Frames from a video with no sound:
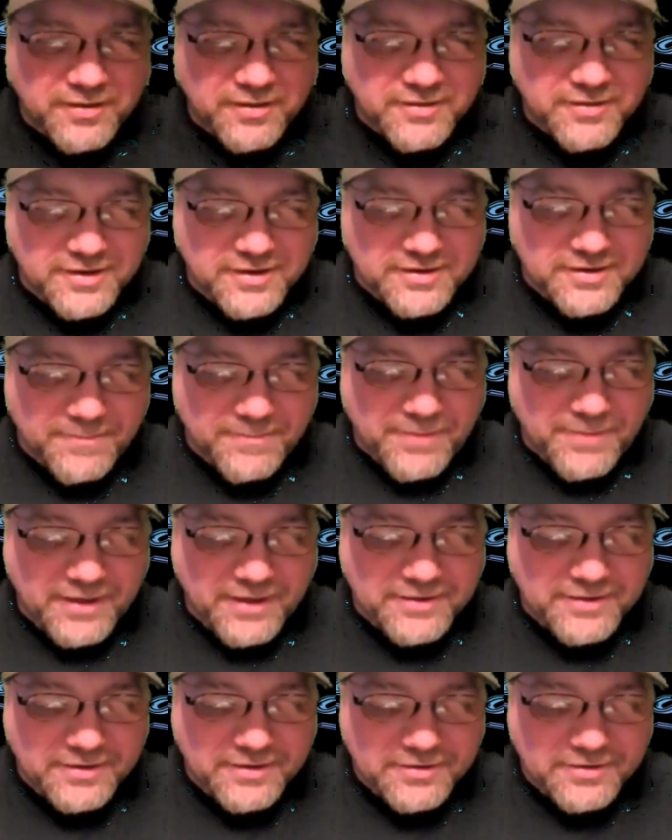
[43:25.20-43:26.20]
England
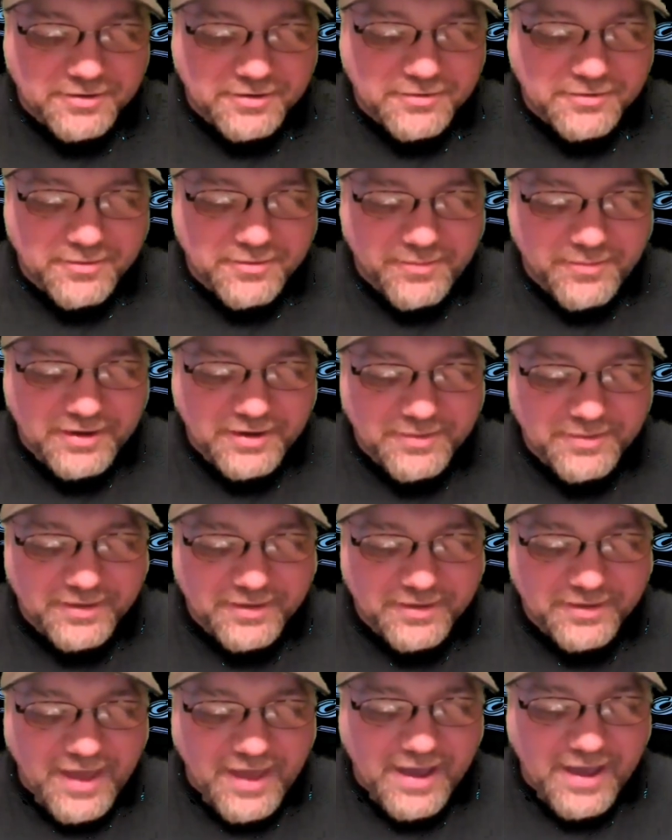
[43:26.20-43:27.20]
Independent too. It might have
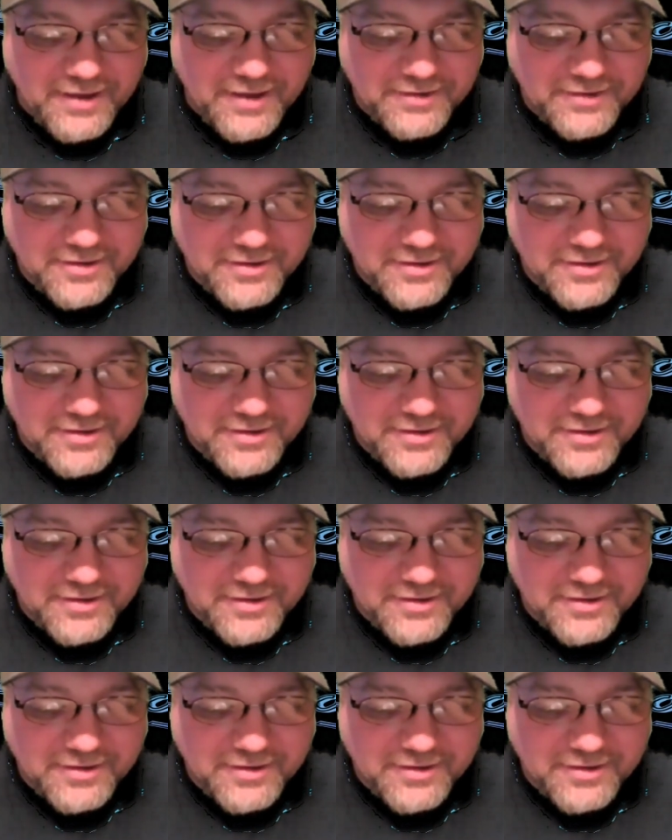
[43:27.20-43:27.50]
been that